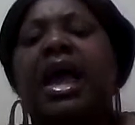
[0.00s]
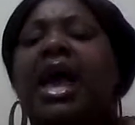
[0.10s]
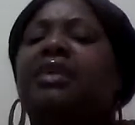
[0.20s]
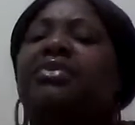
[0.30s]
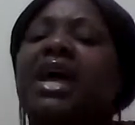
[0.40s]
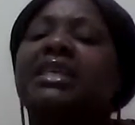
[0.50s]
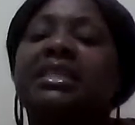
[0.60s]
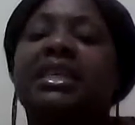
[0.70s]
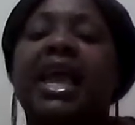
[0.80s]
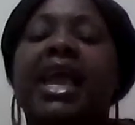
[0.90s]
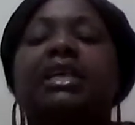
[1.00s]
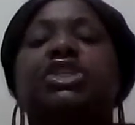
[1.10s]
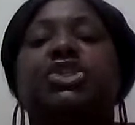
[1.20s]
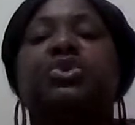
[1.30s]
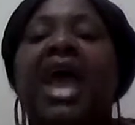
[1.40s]
And if that's the
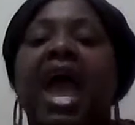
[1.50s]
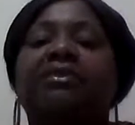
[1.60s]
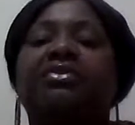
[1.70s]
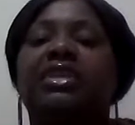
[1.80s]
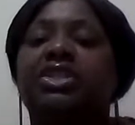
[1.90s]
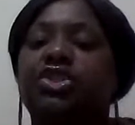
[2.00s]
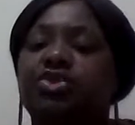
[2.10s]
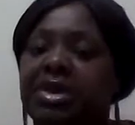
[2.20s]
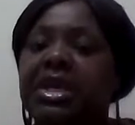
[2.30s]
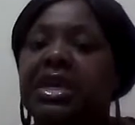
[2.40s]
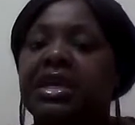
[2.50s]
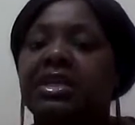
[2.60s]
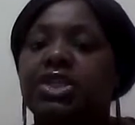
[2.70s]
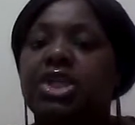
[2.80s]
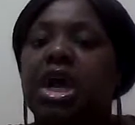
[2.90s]
case, you have this
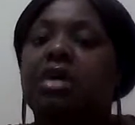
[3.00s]
shrinkage